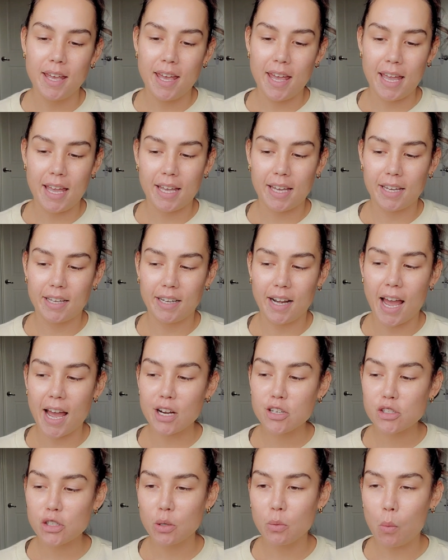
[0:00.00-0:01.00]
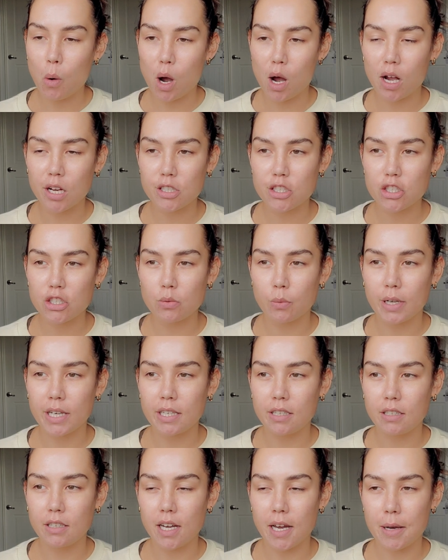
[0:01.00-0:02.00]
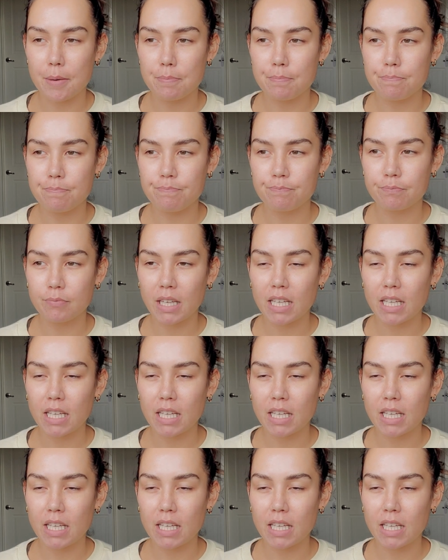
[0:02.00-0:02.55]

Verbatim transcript: and I actually watched when um,